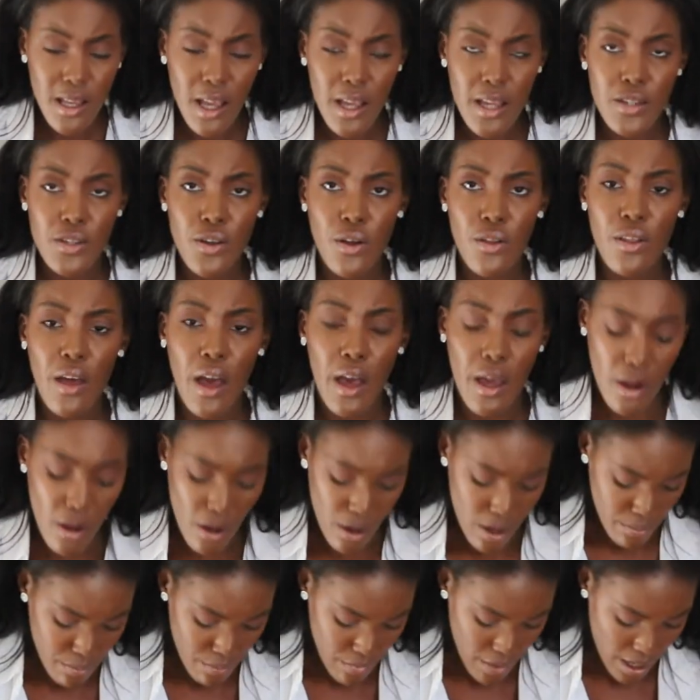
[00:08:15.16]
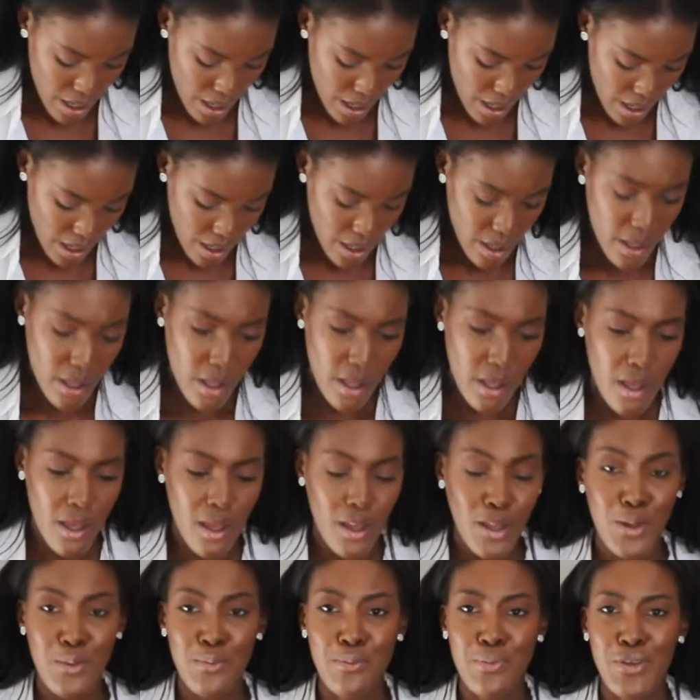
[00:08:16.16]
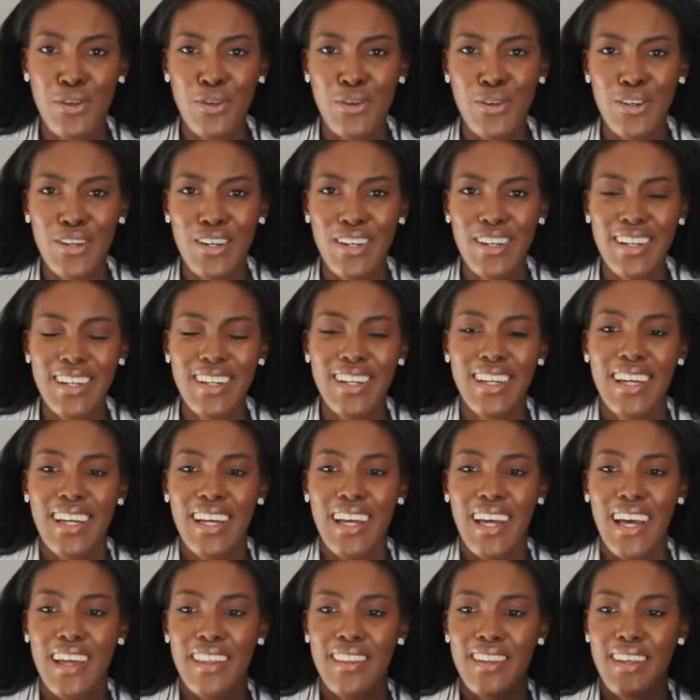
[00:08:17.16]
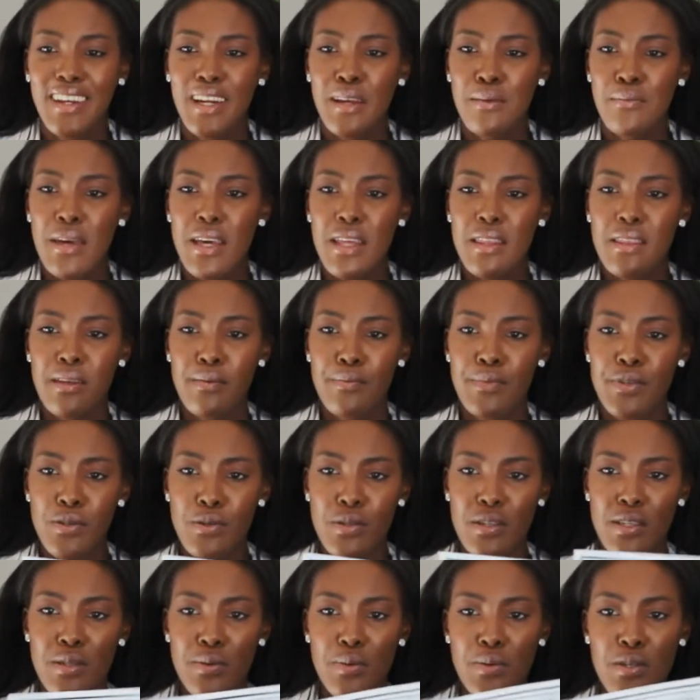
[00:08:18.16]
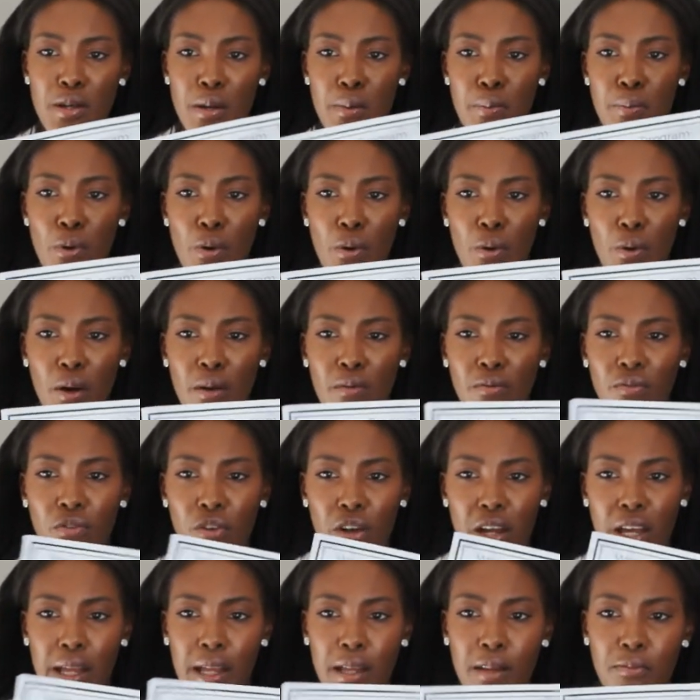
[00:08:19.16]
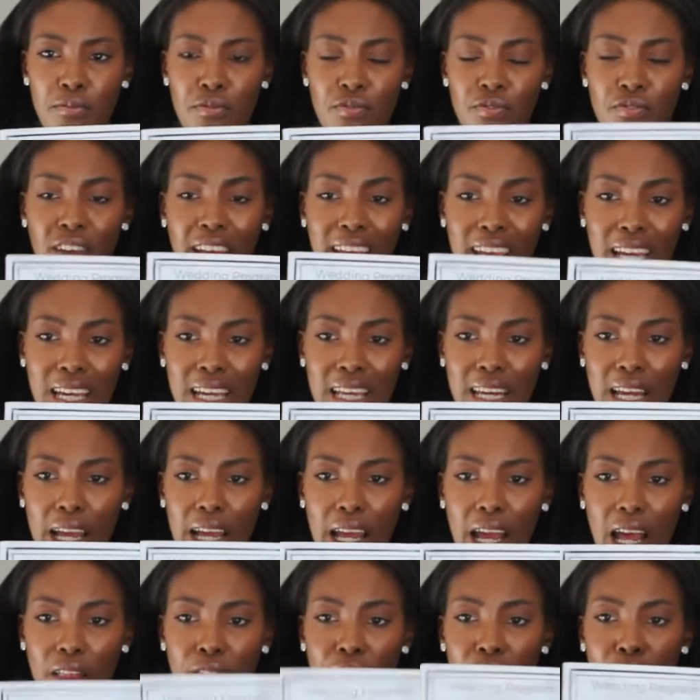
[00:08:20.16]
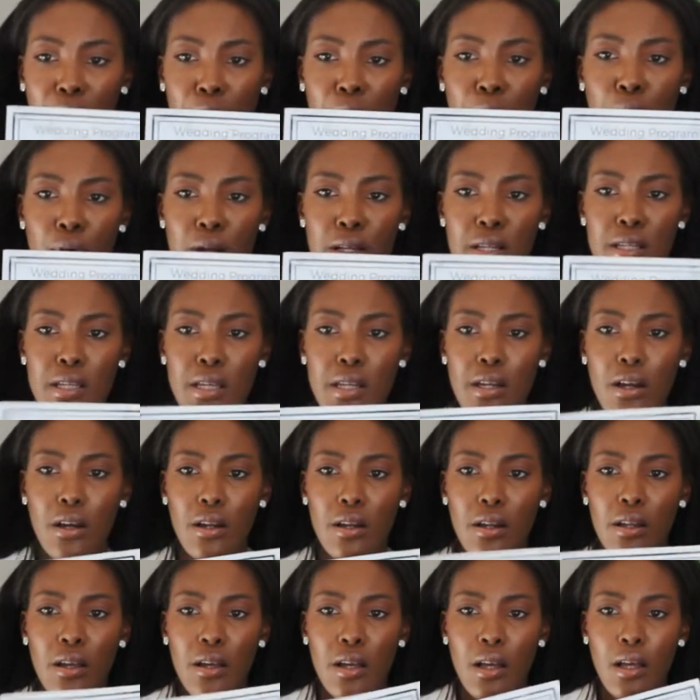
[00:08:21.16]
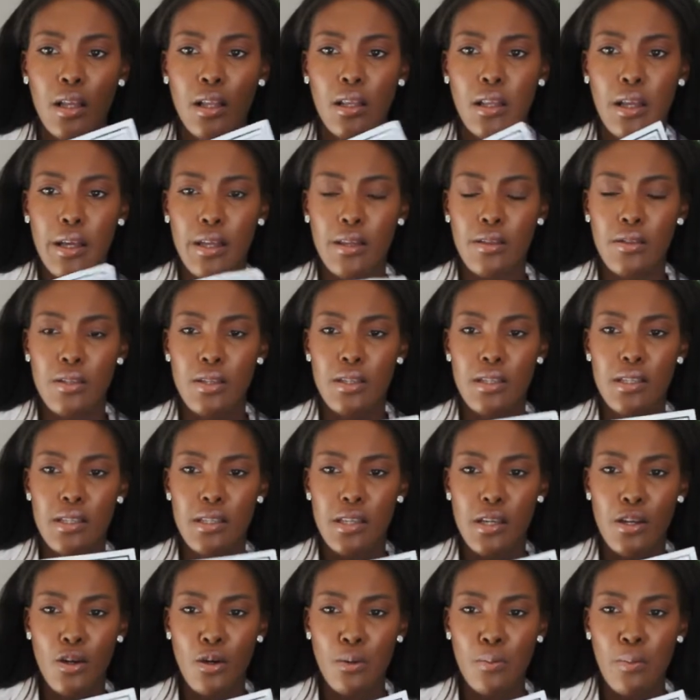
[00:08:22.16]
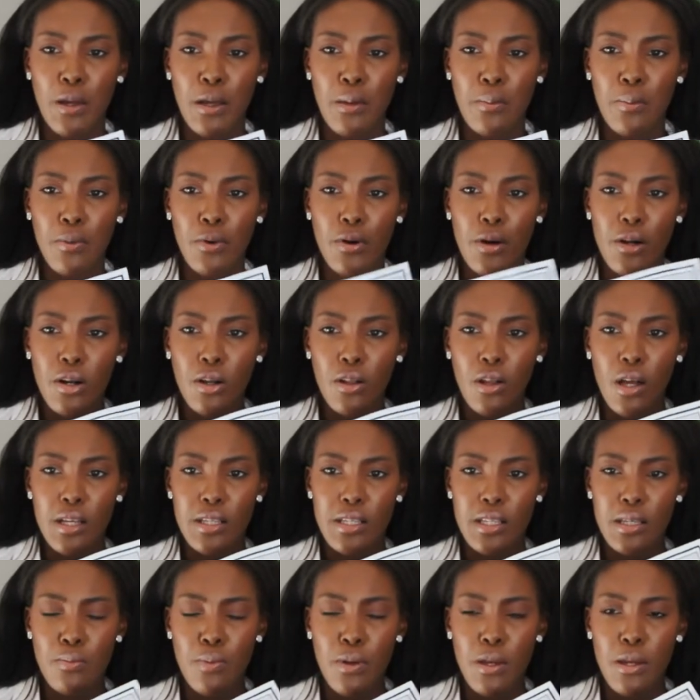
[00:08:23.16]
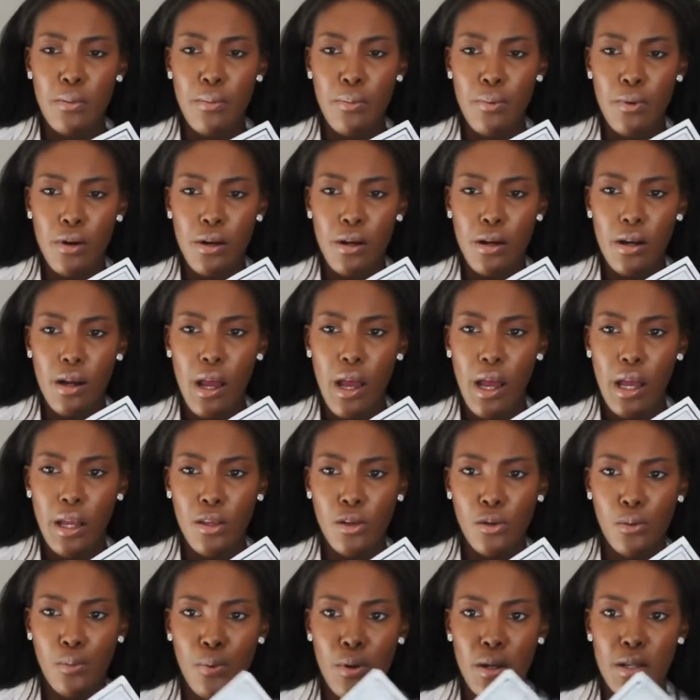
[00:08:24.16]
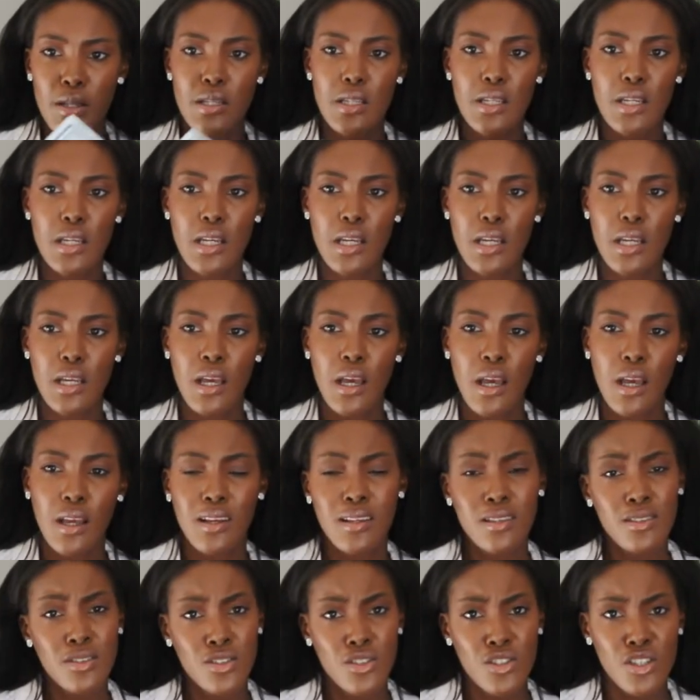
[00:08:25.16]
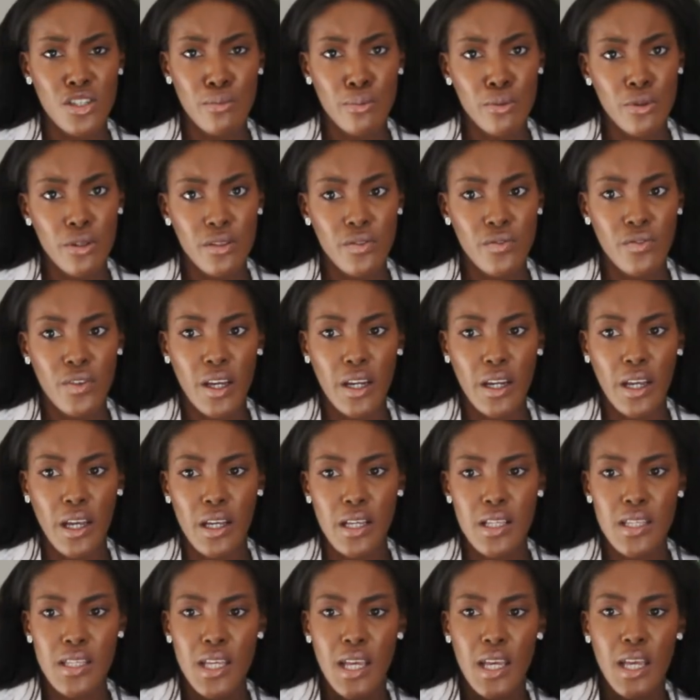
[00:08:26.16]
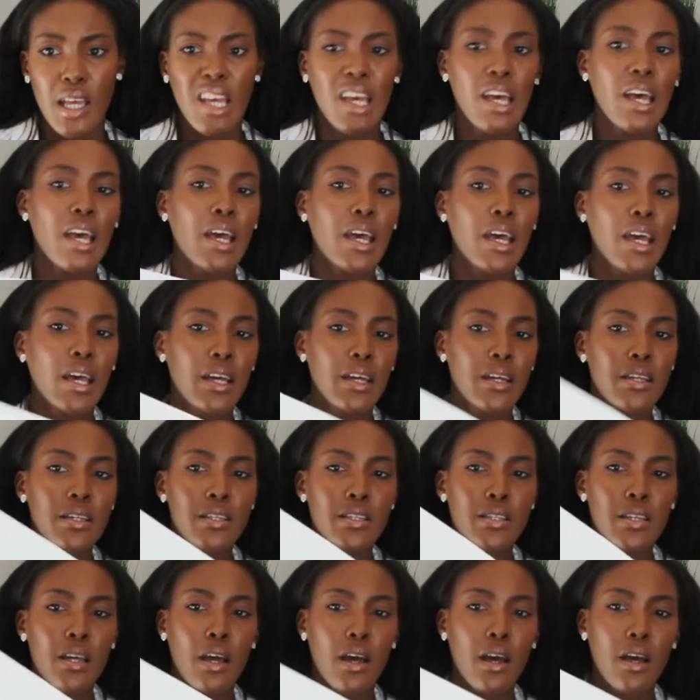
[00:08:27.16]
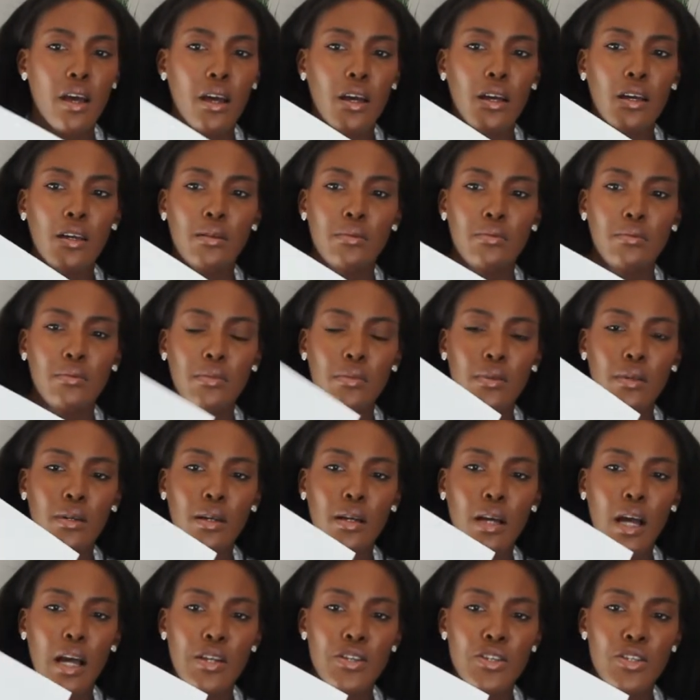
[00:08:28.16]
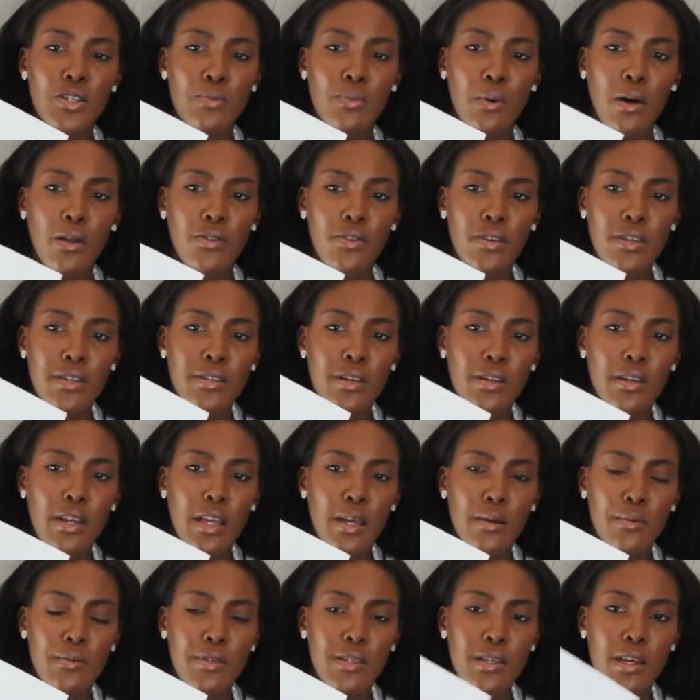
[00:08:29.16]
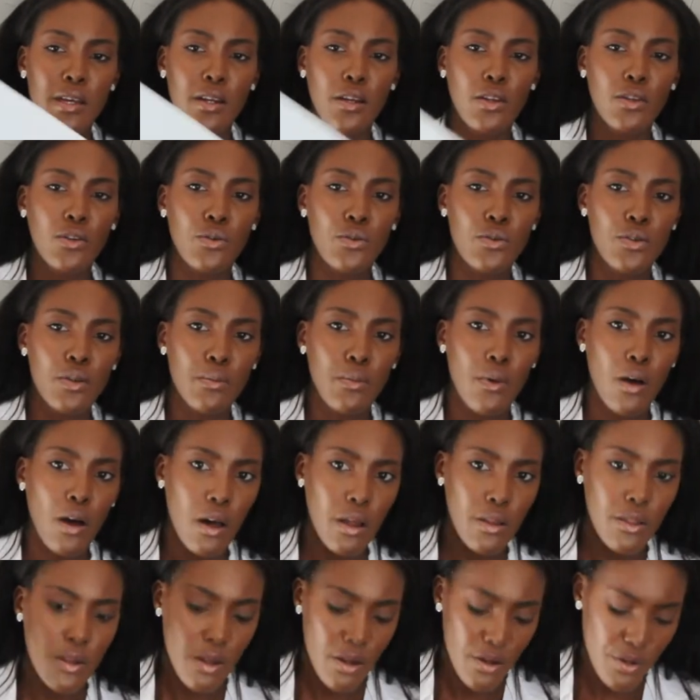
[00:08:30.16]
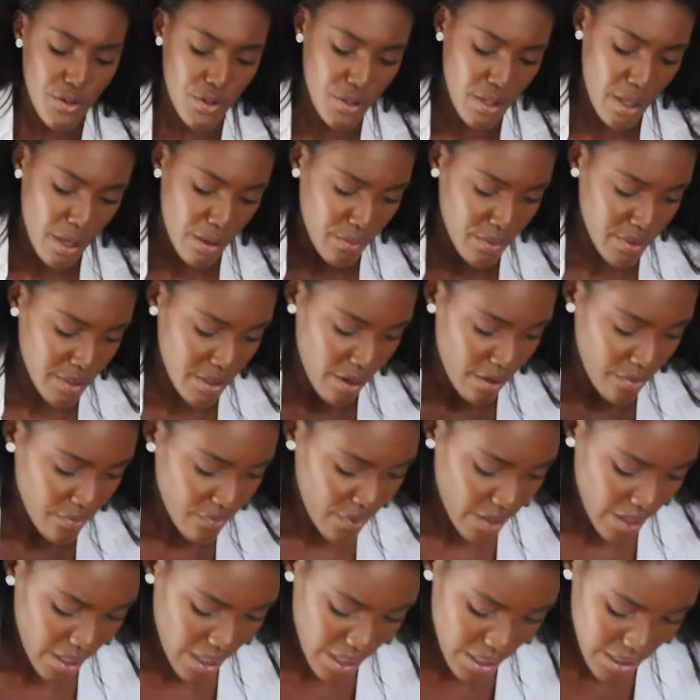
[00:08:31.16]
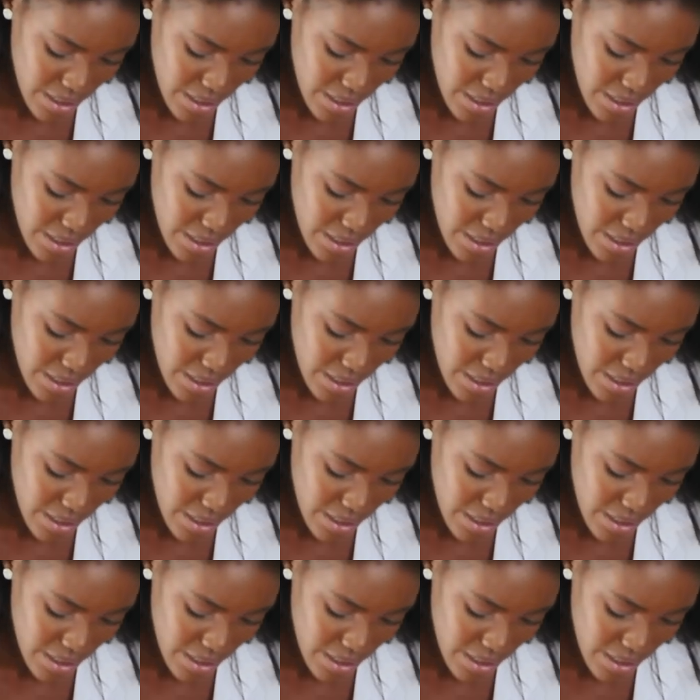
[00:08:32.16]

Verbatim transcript: designed all that on my computer and then I made them. So this was our program fan. I have that printed on like this thicker paper, glossy paper at UPrinting because it's cheaper than FedEx. And um, I just bought these on Amazon and glued them on there. So that was our